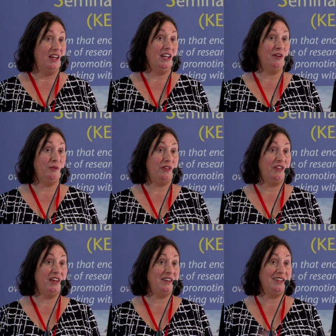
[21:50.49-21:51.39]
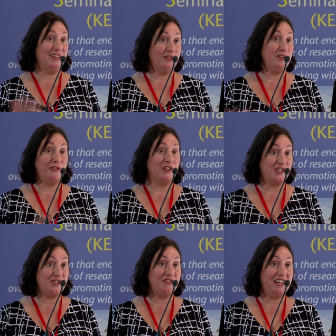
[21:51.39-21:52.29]
you know, within you know the
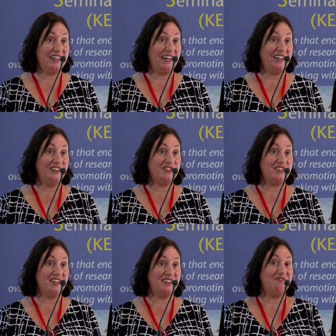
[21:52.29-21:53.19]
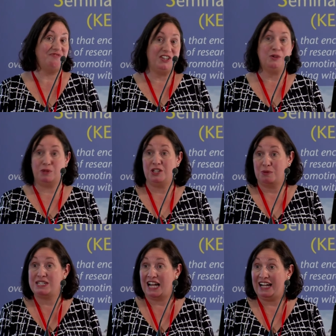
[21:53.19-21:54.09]
first three years that you you
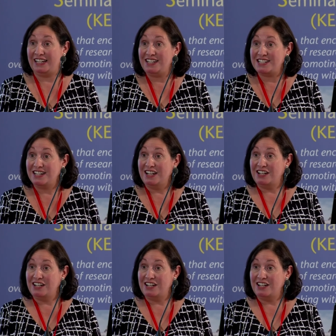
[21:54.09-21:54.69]
were tied.